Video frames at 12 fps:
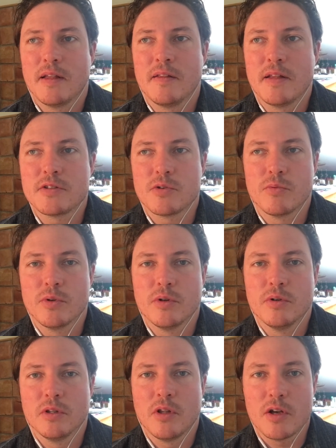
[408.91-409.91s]
that's a
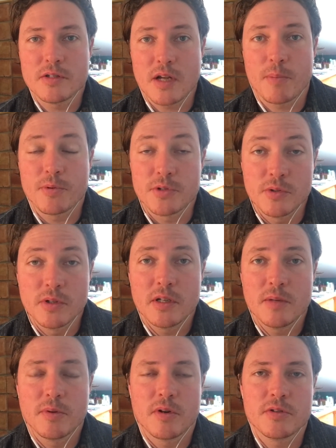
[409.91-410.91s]
real lost opportunity,
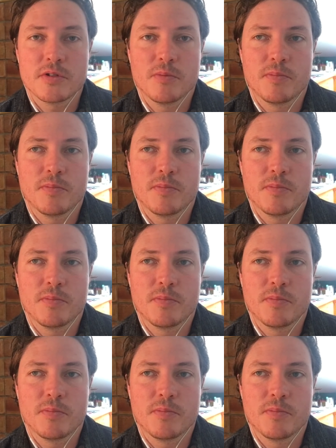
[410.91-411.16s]
but also